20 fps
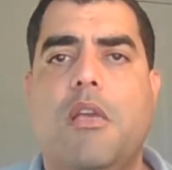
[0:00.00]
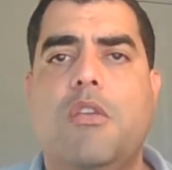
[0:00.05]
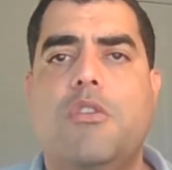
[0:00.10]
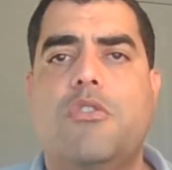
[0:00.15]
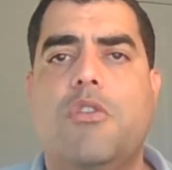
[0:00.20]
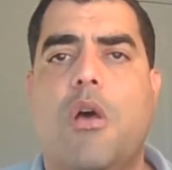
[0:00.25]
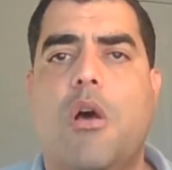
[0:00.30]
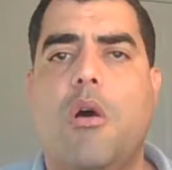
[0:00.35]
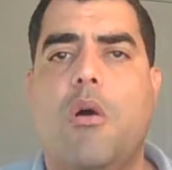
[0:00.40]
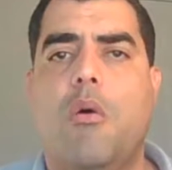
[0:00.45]

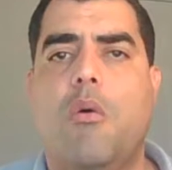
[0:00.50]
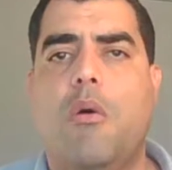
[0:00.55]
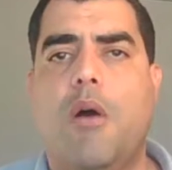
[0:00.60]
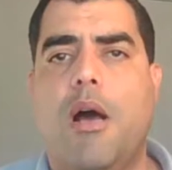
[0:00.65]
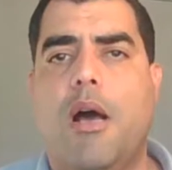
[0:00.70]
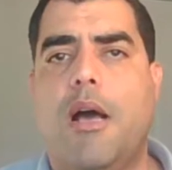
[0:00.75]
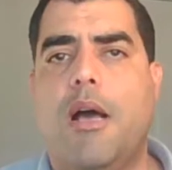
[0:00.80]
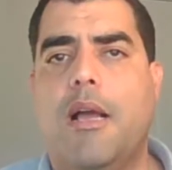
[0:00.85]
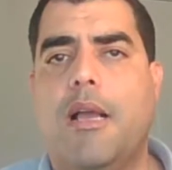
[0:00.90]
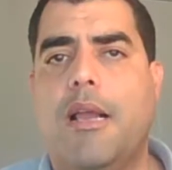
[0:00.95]
So
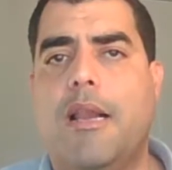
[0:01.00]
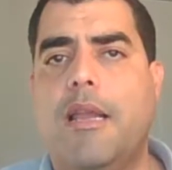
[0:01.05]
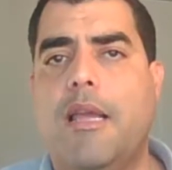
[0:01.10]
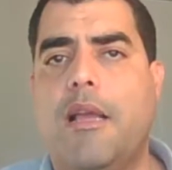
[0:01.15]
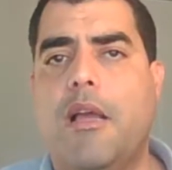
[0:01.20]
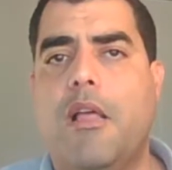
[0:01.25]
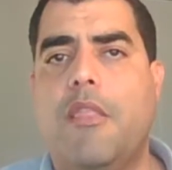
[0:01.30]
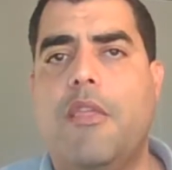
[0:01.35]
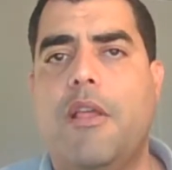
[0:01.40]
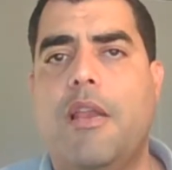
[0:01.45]

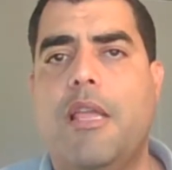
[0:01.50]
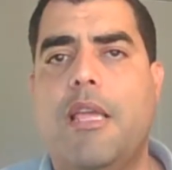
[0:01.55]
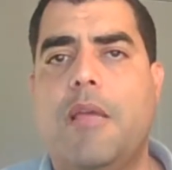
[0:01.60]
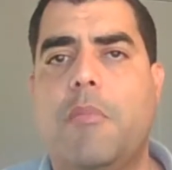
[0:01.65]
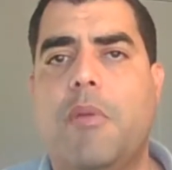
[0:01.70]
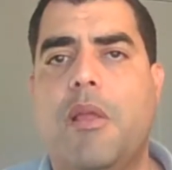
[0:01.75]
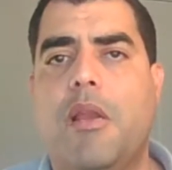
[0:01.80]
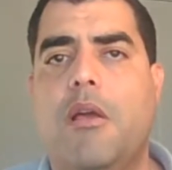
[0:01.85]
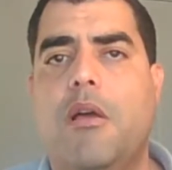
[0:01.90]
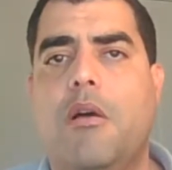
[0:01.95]
click on the link
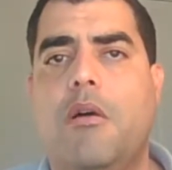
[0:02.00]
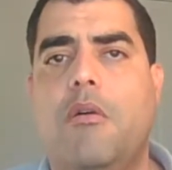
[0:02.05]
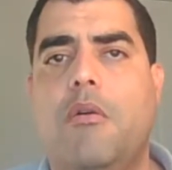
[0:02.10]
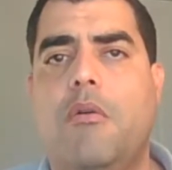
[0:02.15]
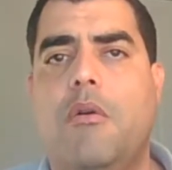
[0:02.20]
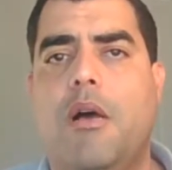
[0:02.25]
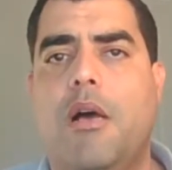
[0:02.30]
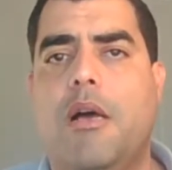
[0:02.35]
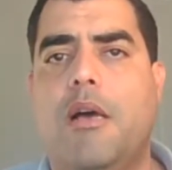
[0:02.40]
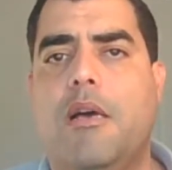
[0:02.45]

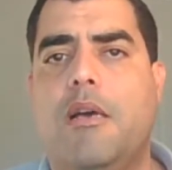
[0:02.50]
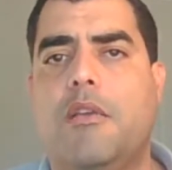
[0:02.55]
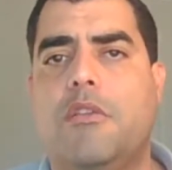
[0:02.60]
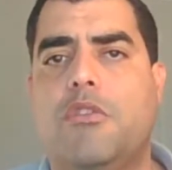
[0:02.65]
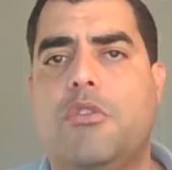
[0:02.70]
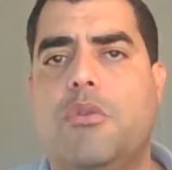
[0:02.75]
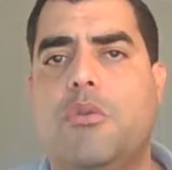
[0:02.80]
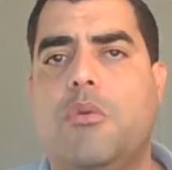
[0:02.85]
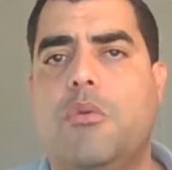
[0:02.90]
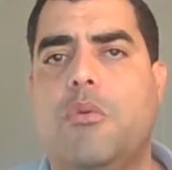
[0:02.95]
below
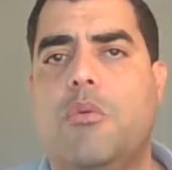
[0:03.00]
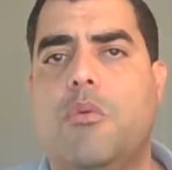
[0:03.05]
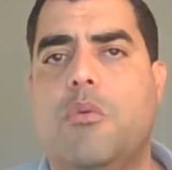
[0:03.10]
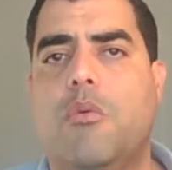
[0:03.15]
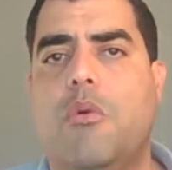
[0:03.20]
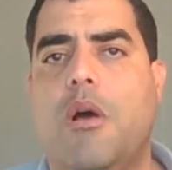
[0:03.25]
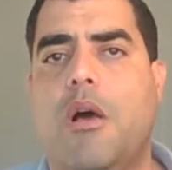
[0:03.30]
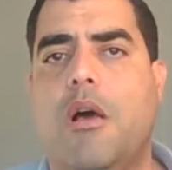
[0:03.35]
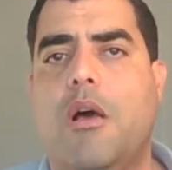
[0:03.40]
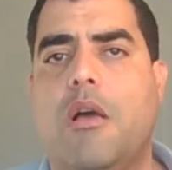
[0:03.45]

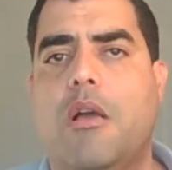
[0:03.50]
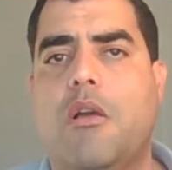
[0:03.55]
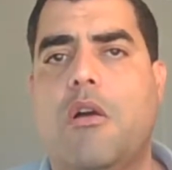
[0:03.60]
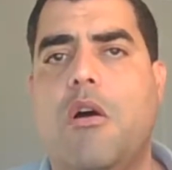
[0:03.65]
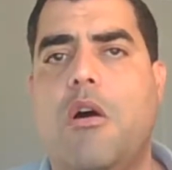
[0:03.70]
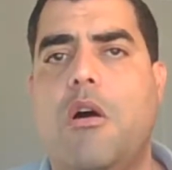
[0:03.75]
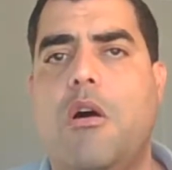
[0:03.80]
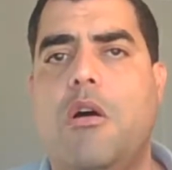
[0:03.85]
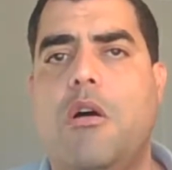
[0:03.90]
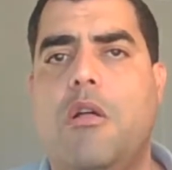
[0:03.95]
to
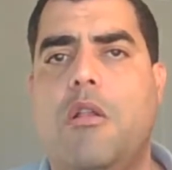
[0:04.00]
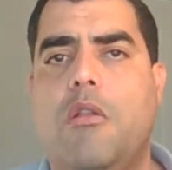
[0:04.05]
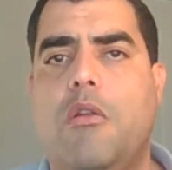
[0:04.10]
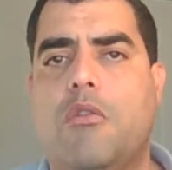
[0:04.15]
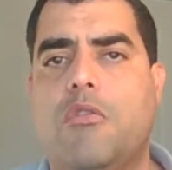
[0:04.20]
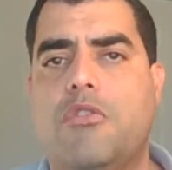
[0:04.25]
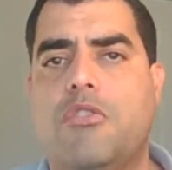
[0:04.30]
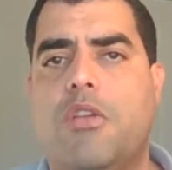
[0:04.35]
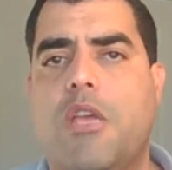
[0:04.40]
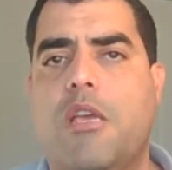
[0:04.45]
call
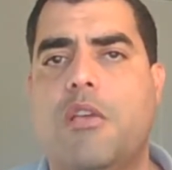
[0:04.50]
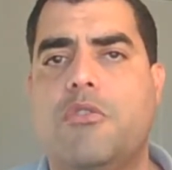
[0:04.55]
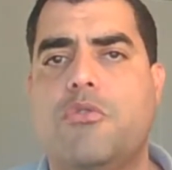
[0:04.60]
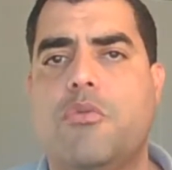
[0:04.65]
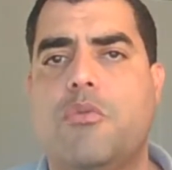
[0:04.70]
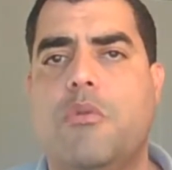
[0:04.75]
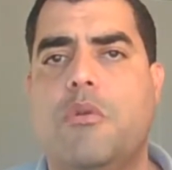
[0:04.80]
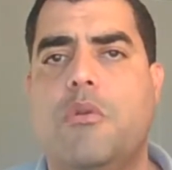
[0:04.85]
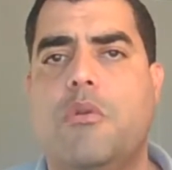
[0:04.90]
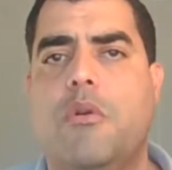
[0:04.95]
or
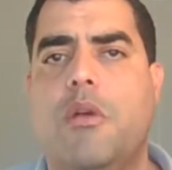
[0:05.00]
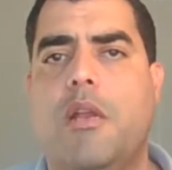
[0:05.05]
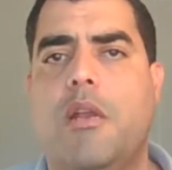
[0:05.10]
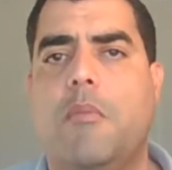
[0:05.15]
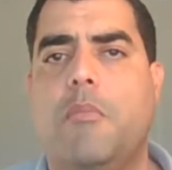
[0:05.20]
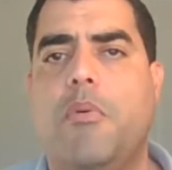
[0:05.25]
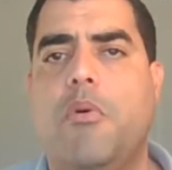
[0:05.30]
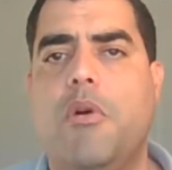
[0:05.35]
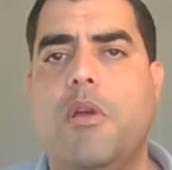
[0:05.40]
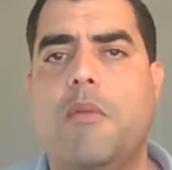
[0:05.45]
schedule an
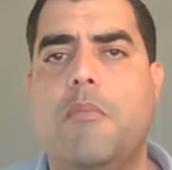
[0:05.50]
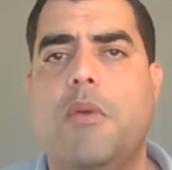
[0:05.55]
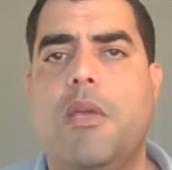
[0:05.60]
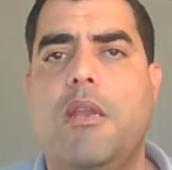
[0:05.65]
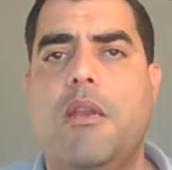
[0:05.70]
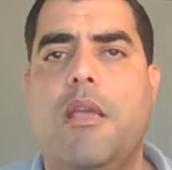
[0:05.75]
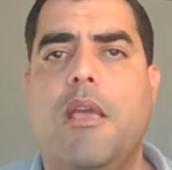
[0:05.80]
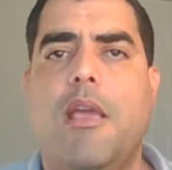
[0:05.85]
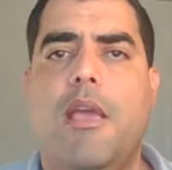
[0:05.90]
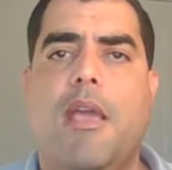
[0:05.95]

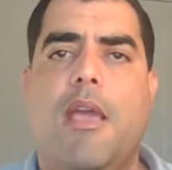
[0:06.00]
appointment,